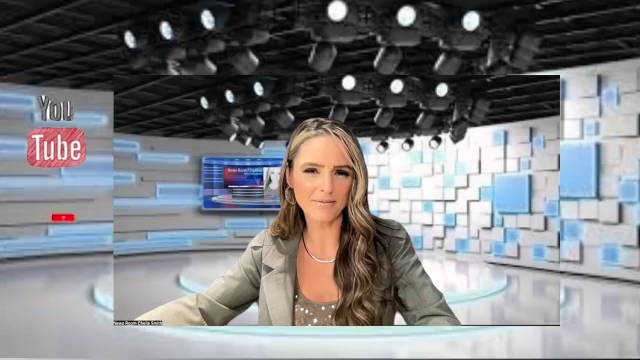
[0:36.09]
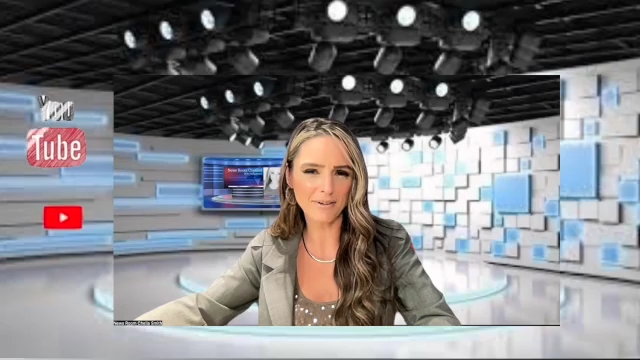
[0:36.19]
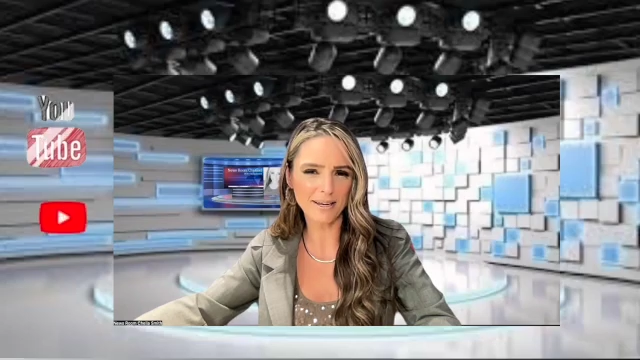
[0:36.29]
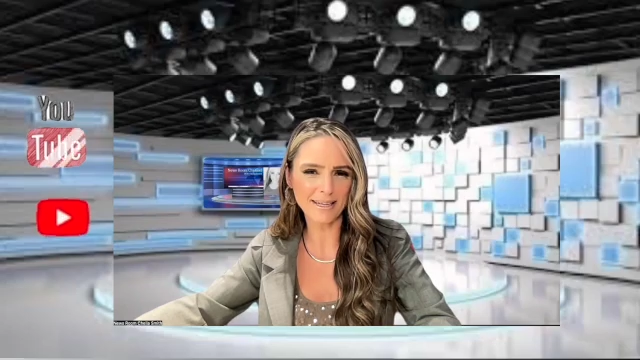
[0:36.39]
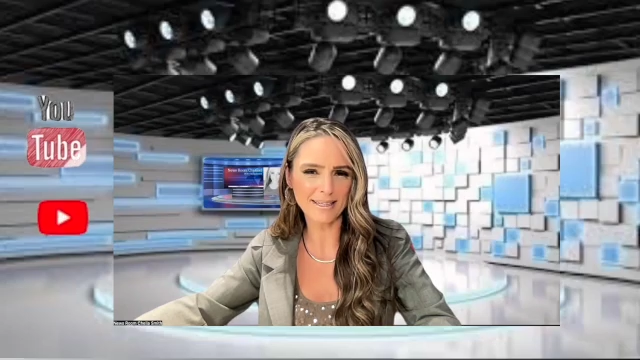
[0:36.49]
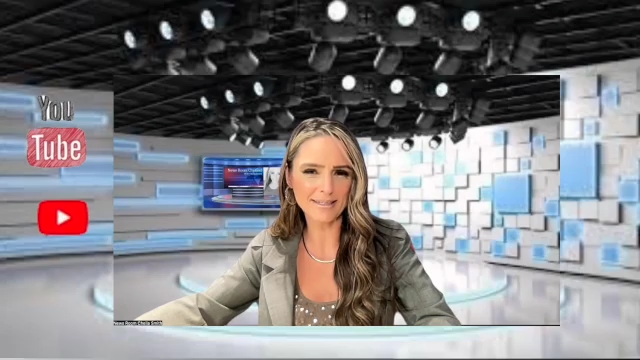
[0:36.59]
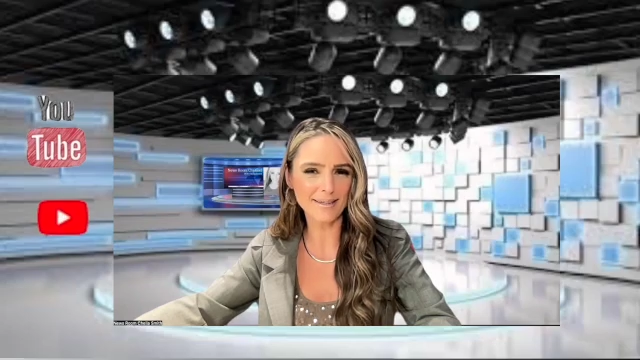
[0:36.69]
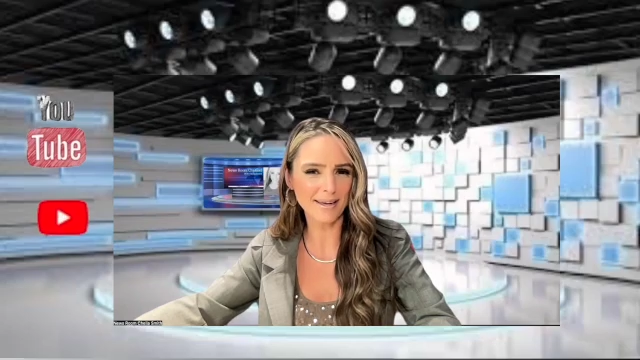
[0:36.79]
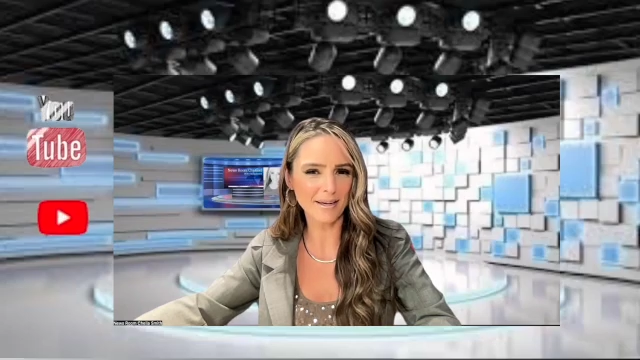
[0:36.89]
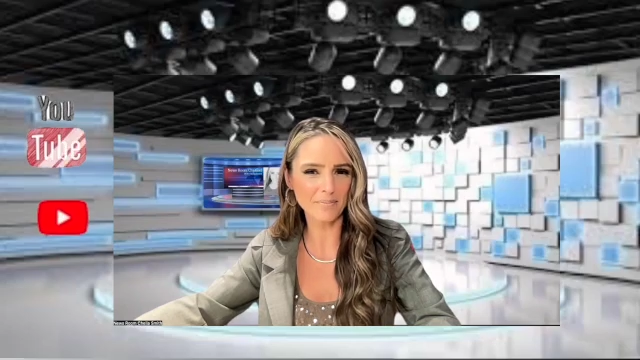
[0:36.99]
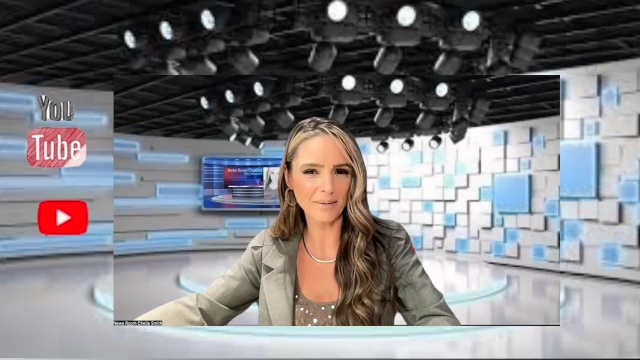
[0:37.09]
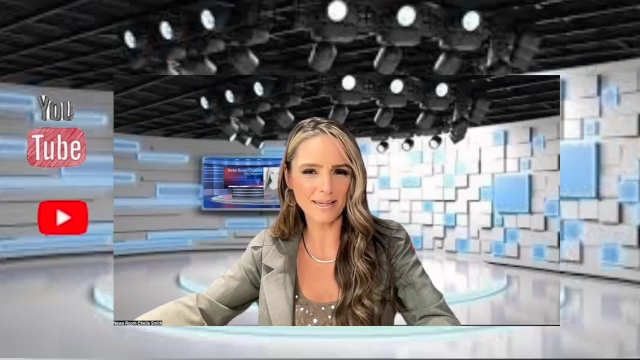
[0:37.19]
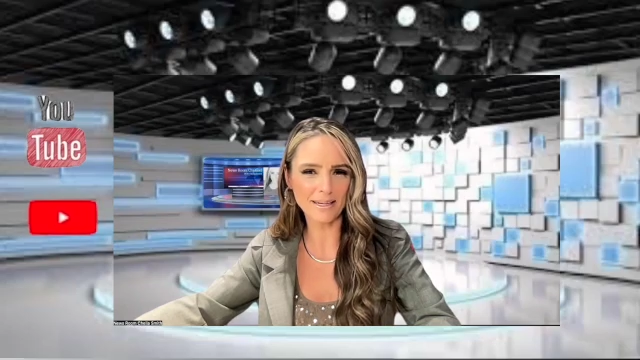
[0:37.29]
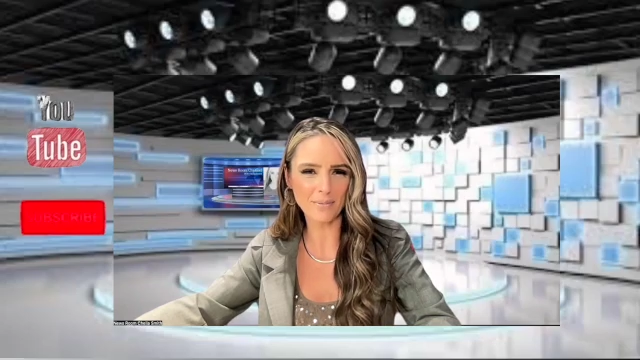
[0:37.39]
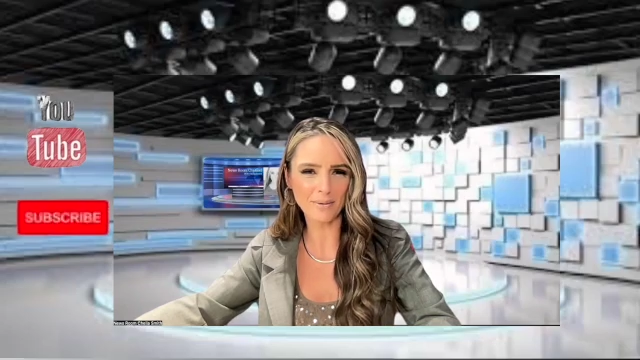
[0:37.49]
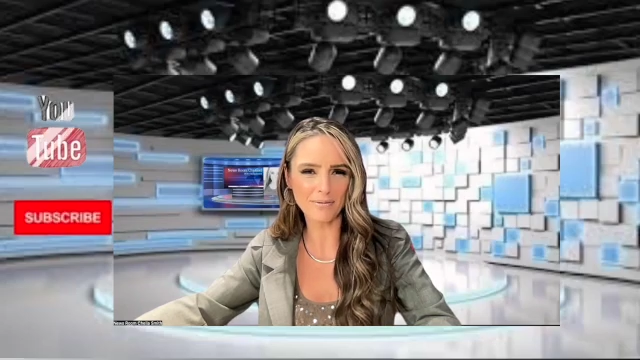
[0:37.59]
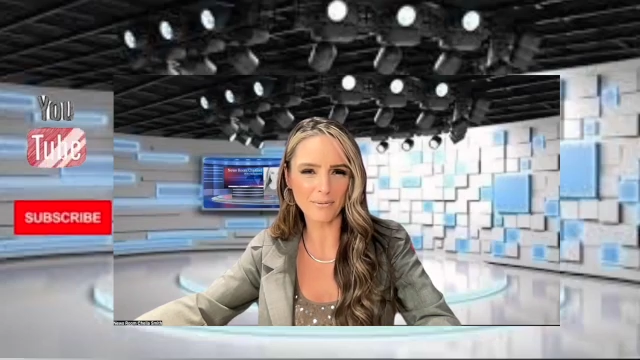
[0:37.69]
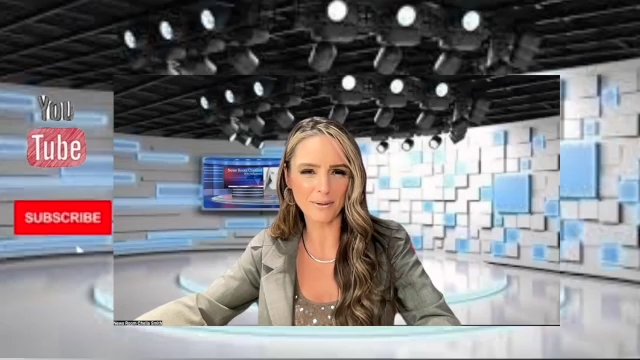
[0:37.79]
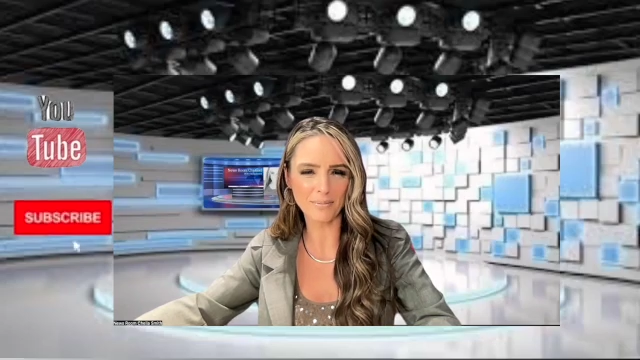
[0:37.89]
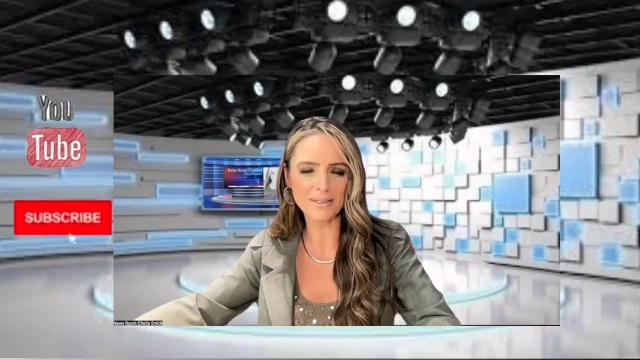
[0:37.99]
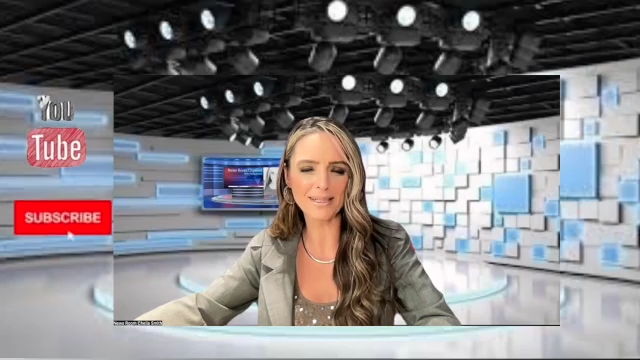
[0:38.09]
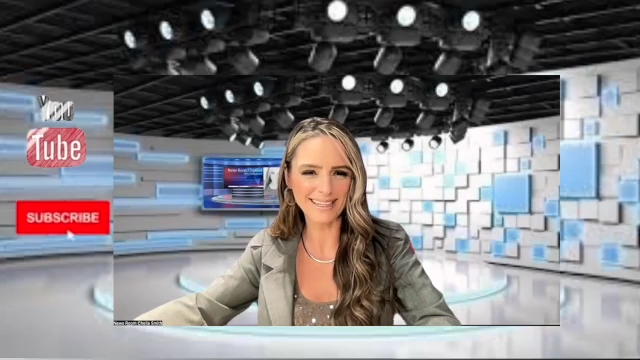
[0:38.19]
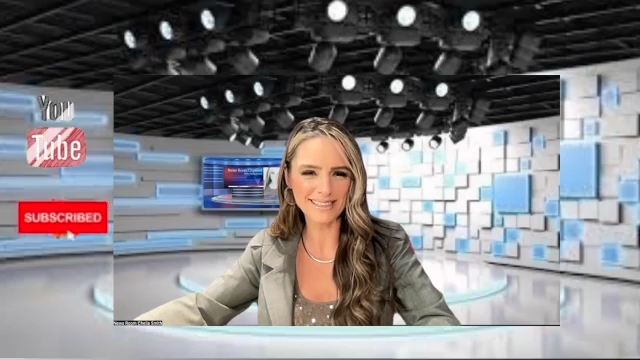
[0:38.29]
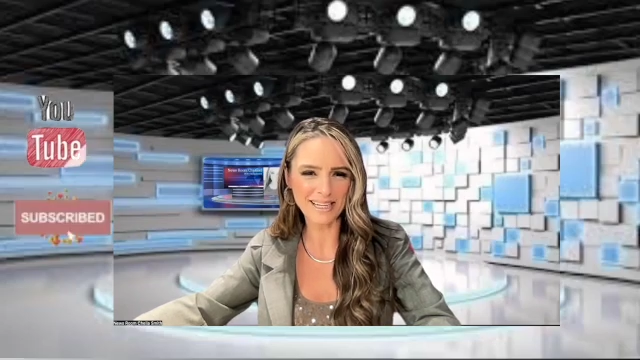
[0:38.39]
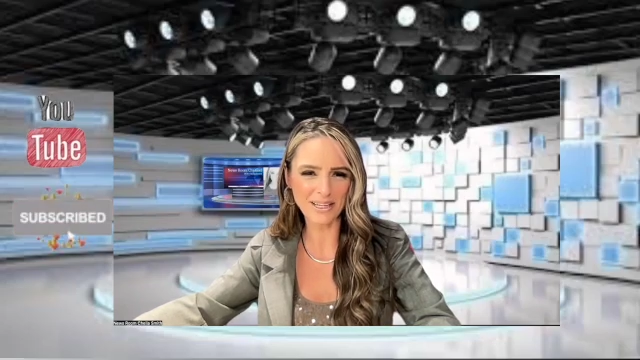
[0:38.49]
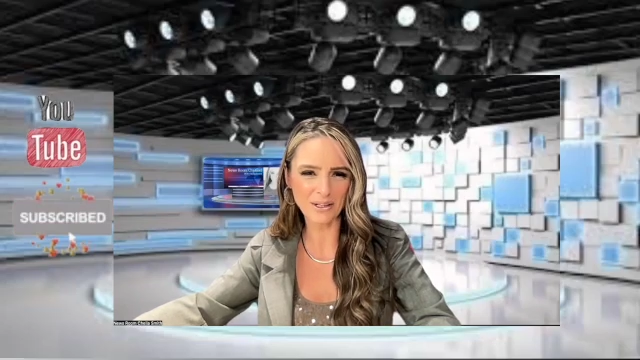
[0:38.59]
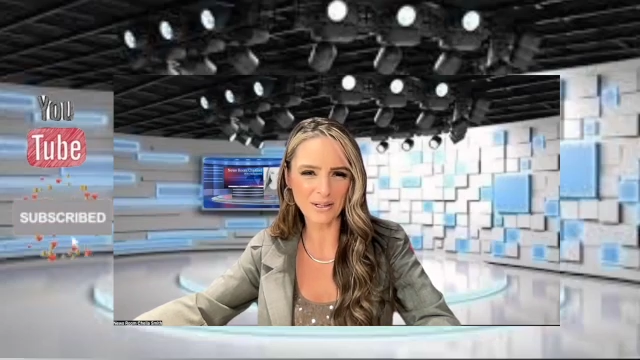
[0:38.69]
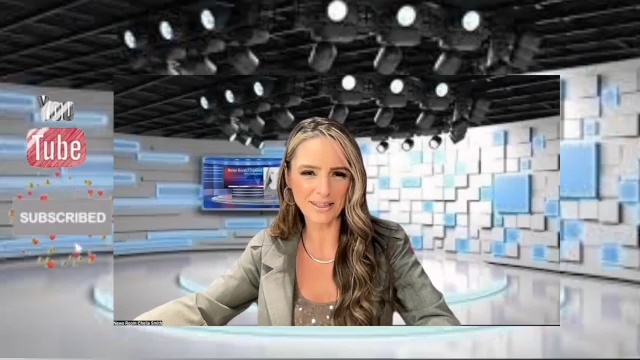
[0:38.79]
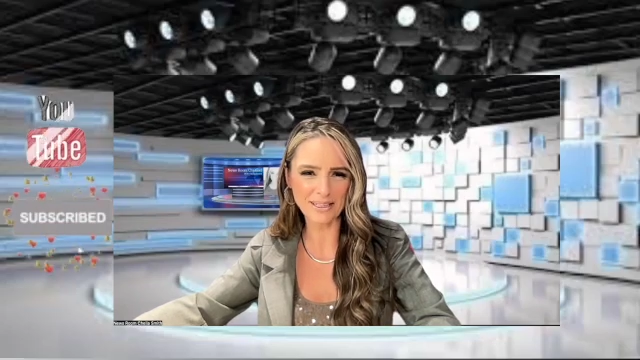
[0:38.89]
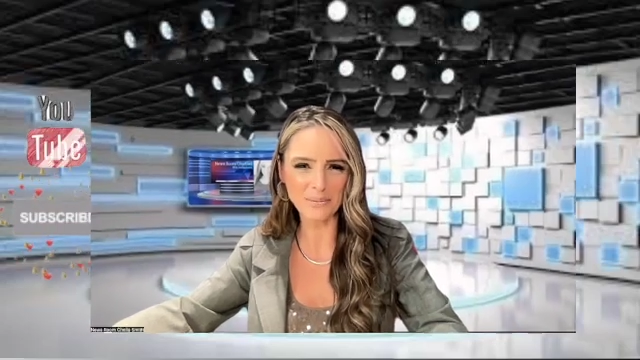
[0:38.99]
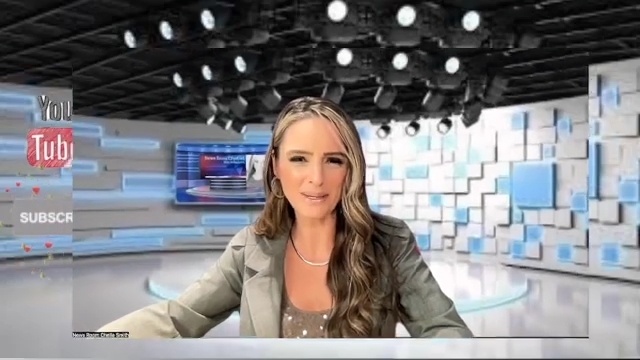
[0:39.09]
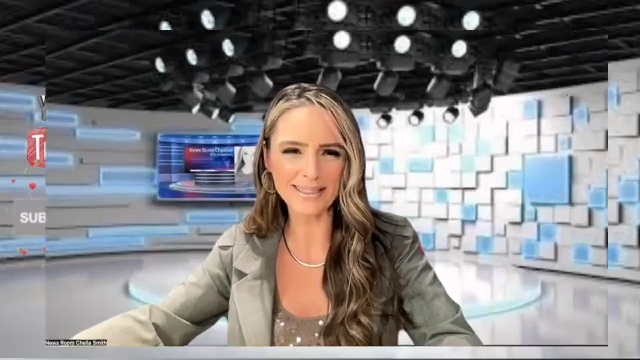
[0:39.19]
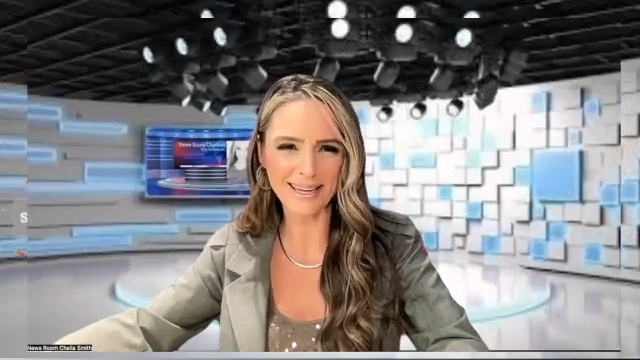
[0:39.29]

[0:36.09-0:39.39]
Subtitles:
finance, and banking reforms. Let's take a look at this week's